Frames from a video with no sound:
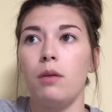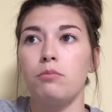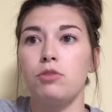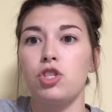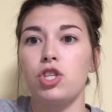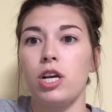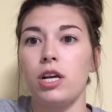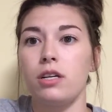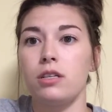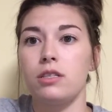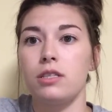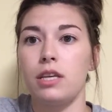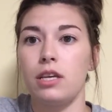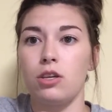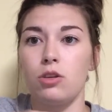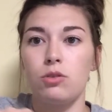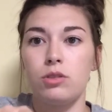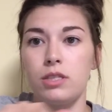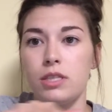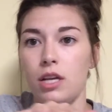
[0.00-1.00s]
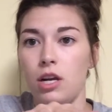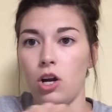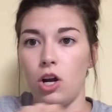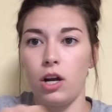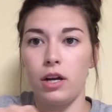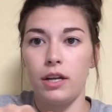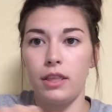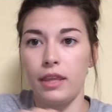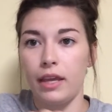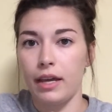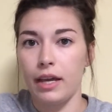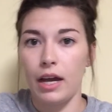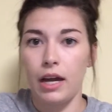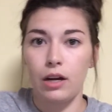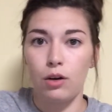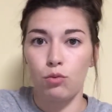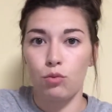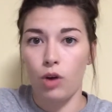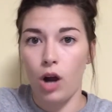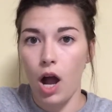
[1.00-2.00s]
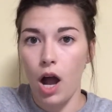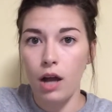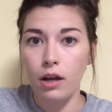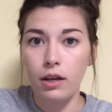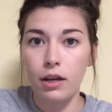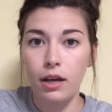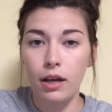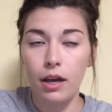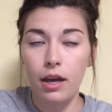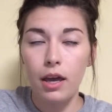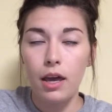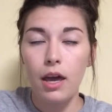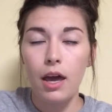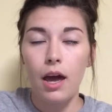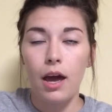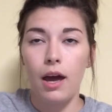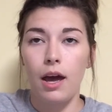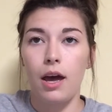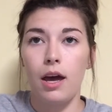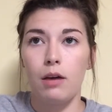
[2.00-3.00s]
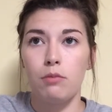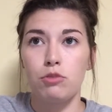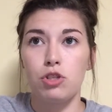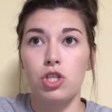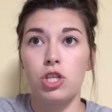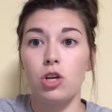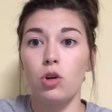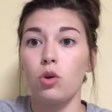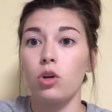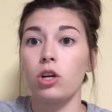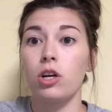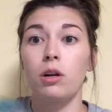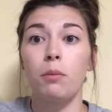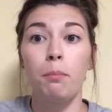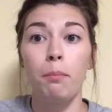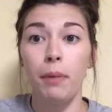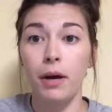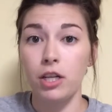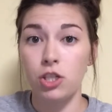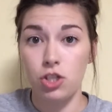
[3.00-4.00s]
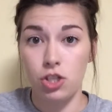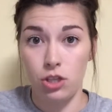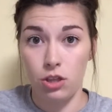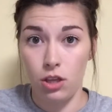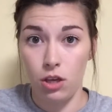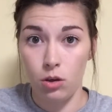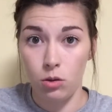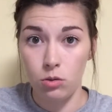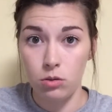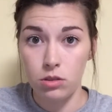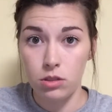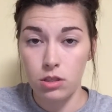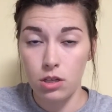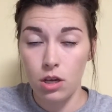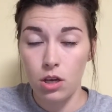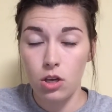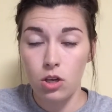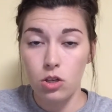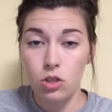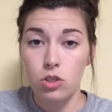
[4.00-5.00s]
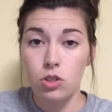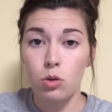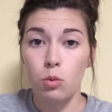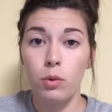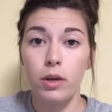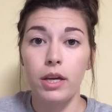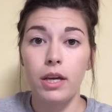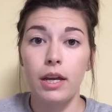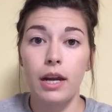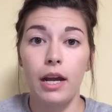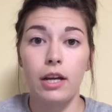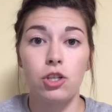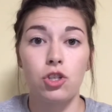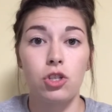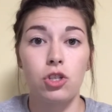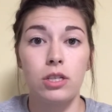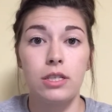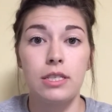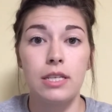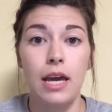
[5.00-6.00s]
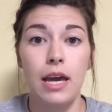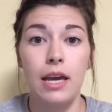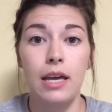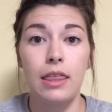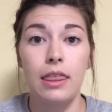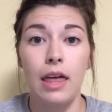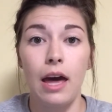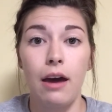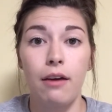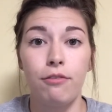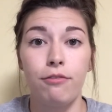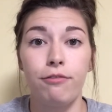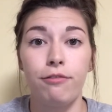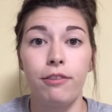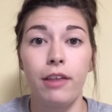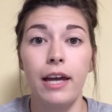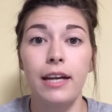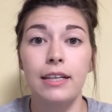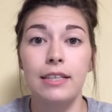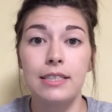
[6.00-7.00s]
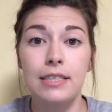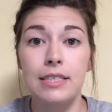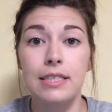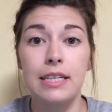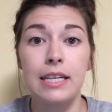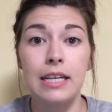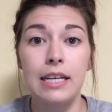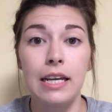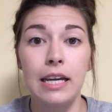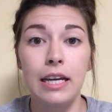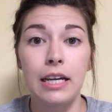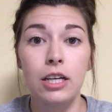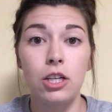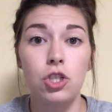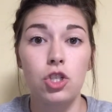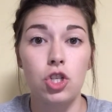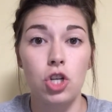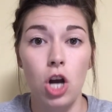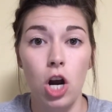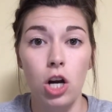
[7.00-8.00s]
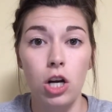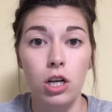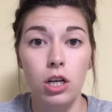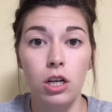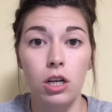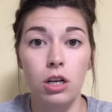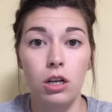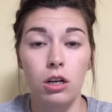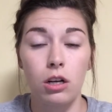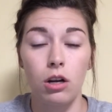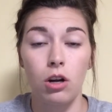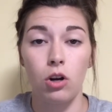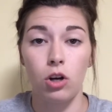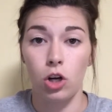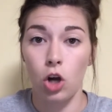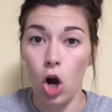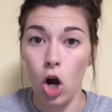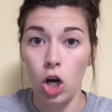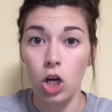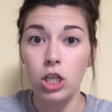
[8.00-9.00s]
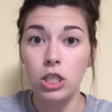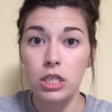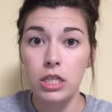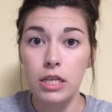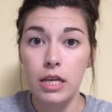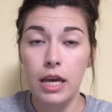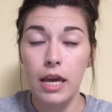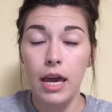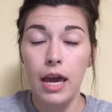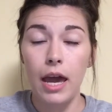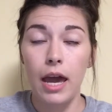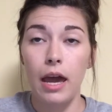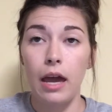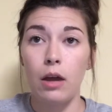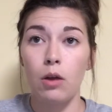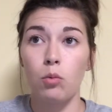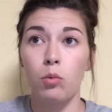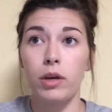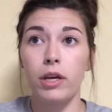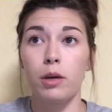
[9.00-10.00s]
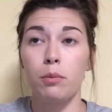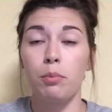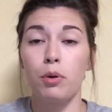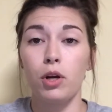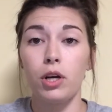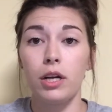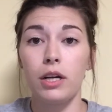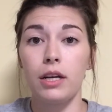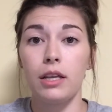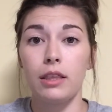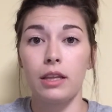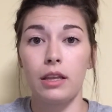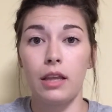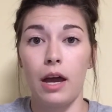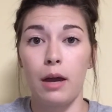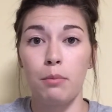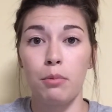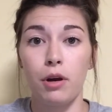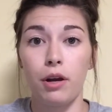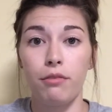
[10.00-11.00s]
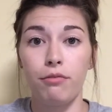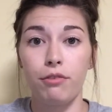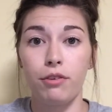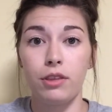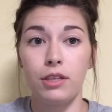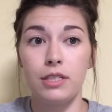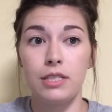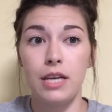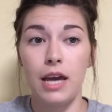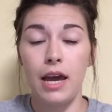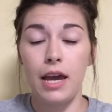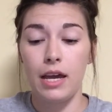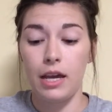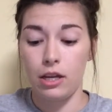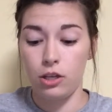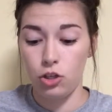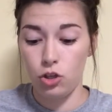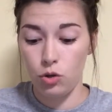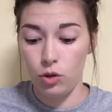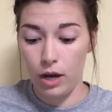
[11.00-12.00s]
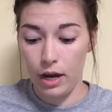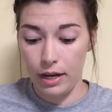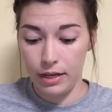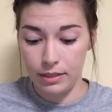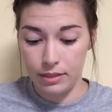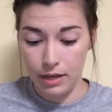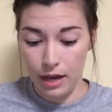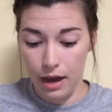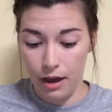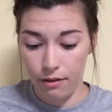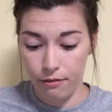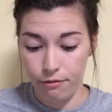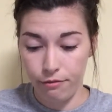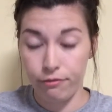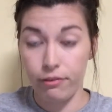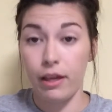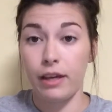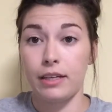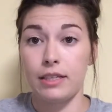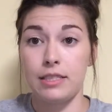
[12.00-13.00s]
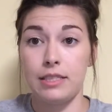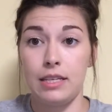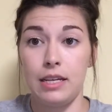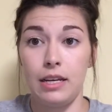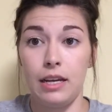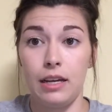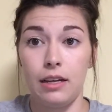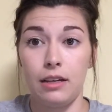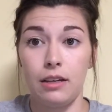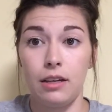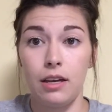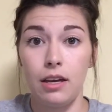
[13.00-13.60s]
chairs that you sit on and they kind of rock. She ordered a bunch of those. So we could actually take that flex seating chart or cart and we could put it in the library for the day and you guys have flex seating